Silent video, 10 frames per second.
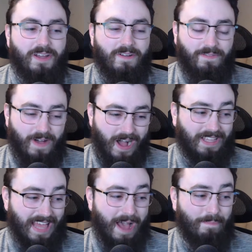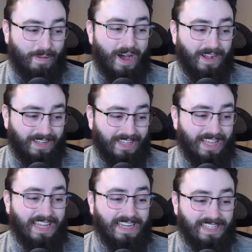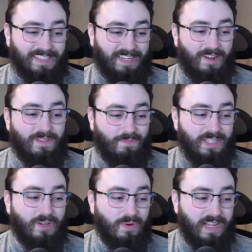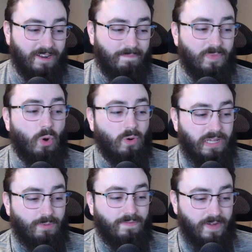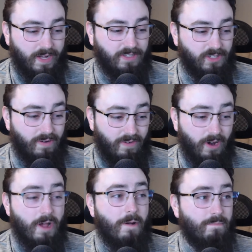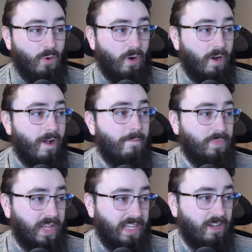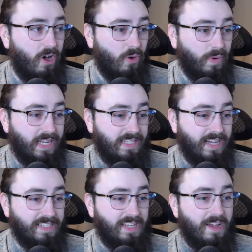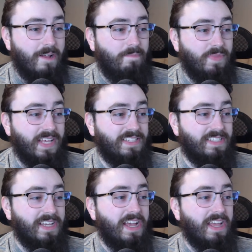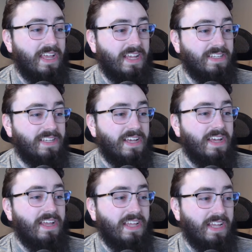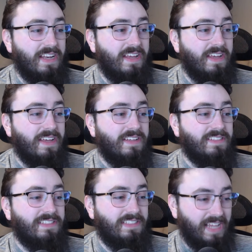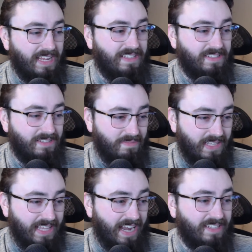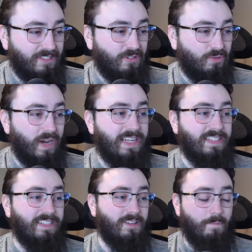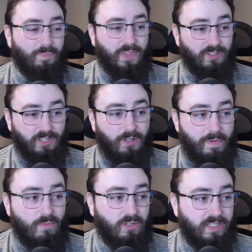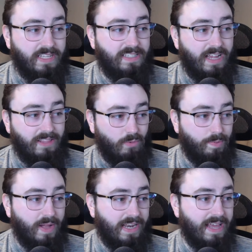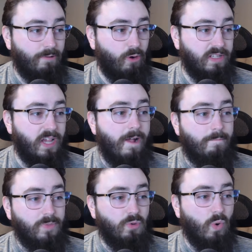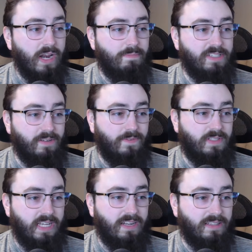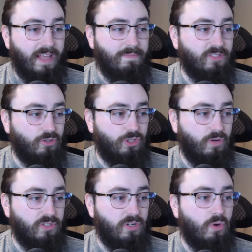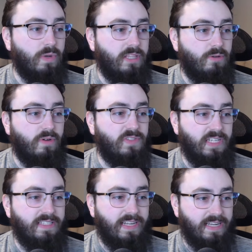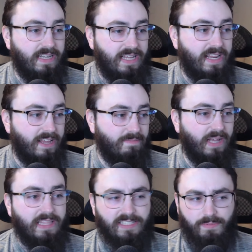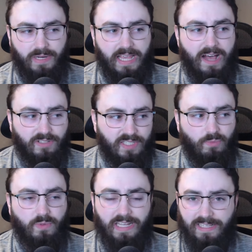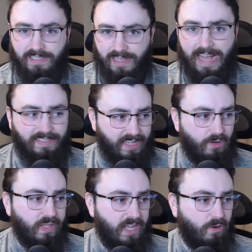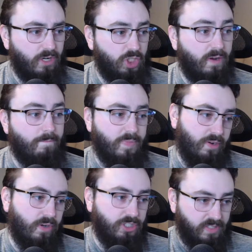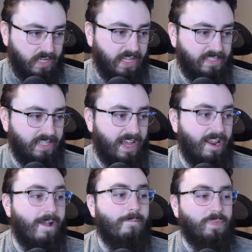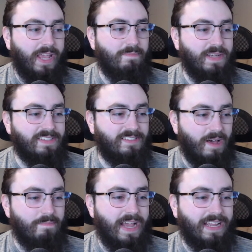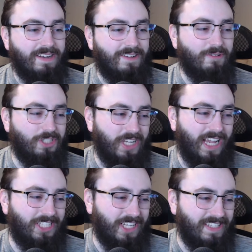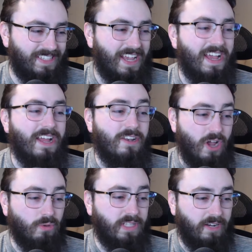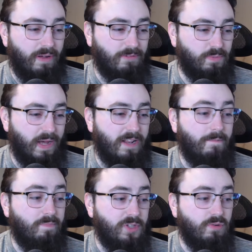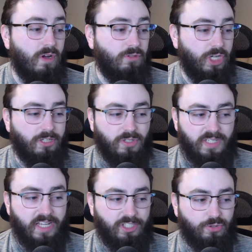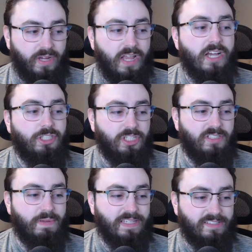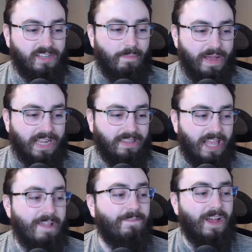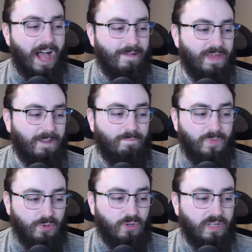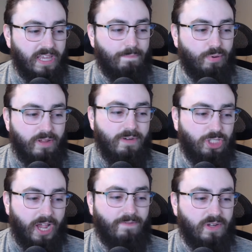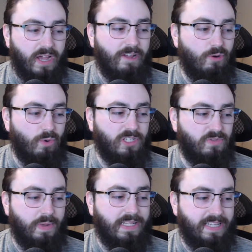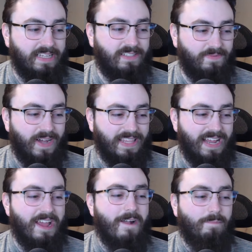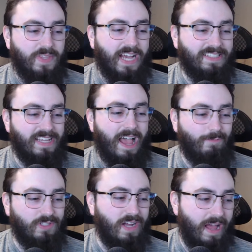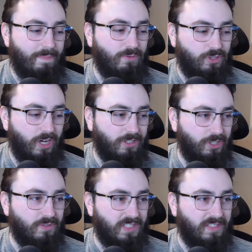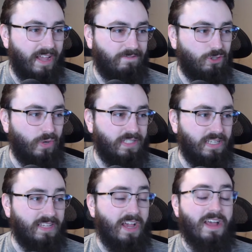Fuck that punk. He needs to know that we don't need him, or he will fuck us over more than he already does. This is insane to me. That is crazy. So there's a little bit more to this, and the reply to that was, you wanted Mister Fertitta to let Mister Jones know what the U F C didn't need him, and that somebody else is asked Dana White that question. Dana White just said yes to that. And be a scumbag in negotiations? No, Dana White responded. Do you know John Jones' history? Just to be a scumbag in life? I mean, you could get pretty much every guy who works for me to testify that, yes, I was not happy with John Jones' life choices.